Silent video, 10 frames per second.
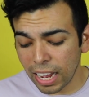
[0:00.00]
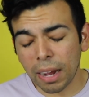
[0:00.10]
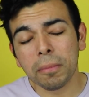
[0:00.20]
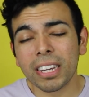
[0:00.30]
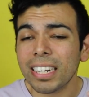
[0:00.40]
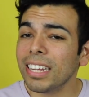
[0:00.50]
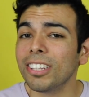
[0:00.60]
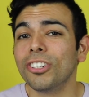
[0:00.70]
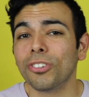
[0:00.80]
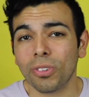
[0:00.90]
I'm looking at
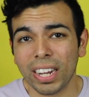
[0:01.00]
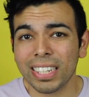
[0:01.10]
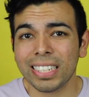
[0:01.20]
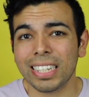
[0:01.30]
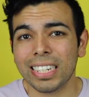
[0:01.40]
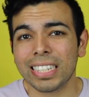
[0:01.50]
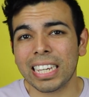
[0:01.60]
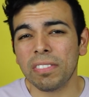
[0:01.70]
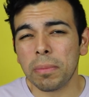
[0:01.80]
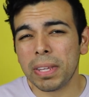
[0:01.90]
the dress and it's
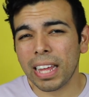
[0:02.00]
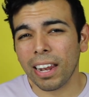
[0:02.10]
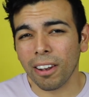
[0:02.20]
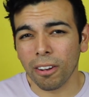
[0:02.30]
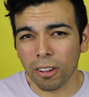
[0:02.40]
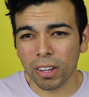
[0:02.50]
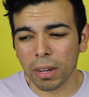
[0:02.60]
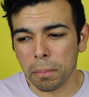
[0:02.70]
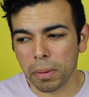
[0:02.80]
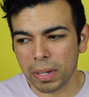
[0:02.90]
giving me that
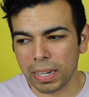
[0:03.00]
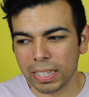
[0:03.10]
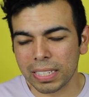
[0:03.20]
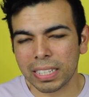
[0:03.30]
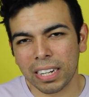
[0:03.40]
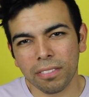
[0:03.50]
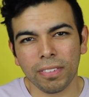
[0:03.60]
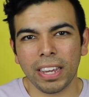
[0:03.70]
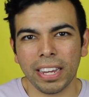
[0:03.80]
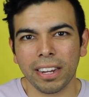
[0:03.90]
look, but instead
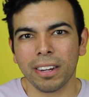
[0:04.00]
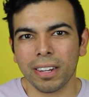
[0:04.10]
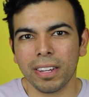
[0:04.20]
of like